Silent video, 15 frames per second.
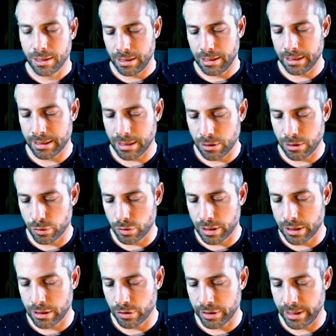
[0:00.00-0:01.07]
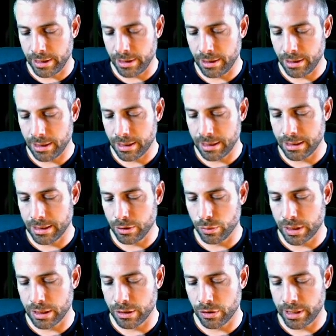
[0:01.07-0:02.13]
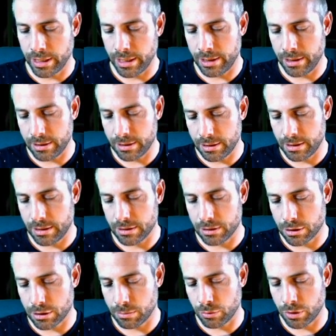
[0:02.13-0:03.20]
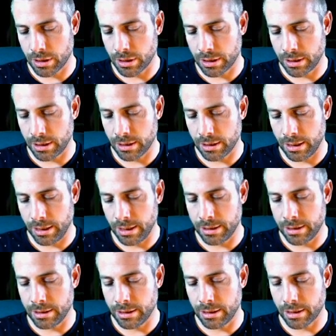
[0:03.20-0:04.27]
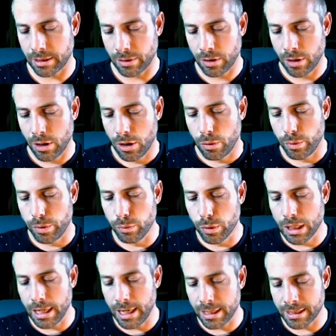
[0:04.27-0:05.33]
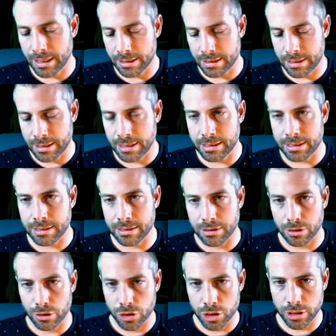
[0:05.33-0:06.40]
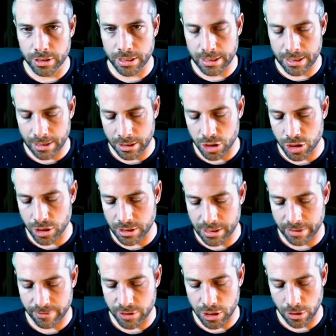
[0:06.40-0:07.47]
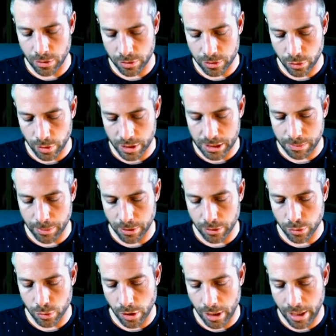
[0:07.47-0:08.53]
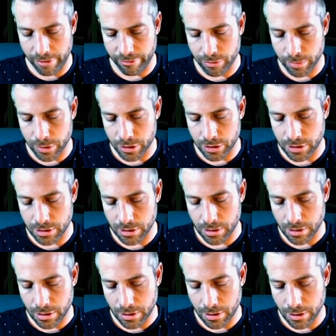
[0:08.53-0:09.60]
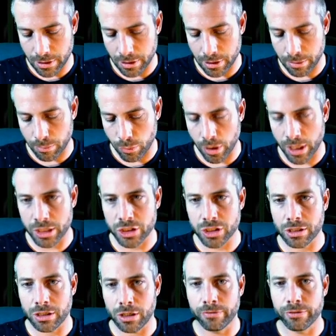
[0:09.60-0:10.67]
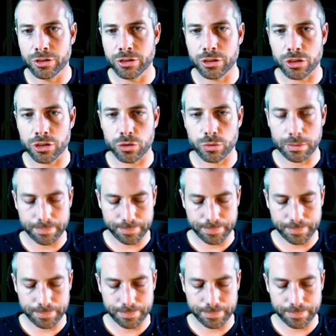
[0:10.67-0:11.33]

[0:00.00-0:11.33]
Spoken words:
And then you would go there, and then you would go there, somewhere here, and then here. We would like that this solution that I just have shown correspond to the leftmost branch of the search tree.